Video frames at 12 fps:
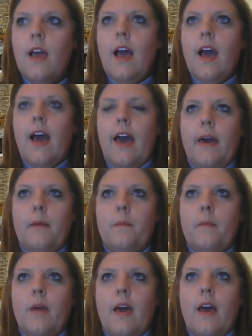
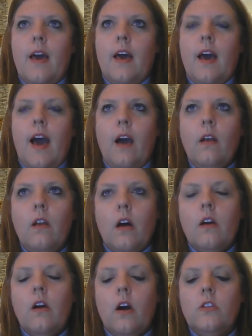How
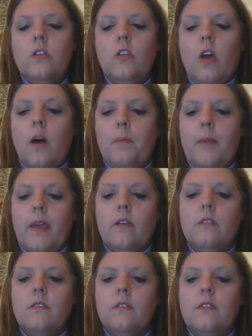long are
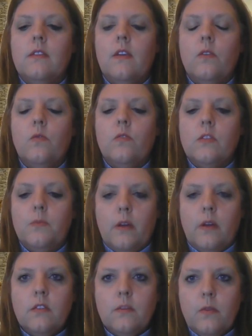parents
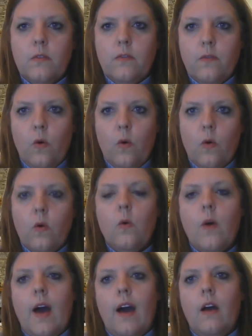responsible for,
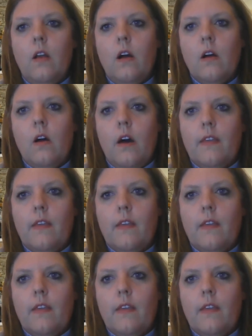or how long are they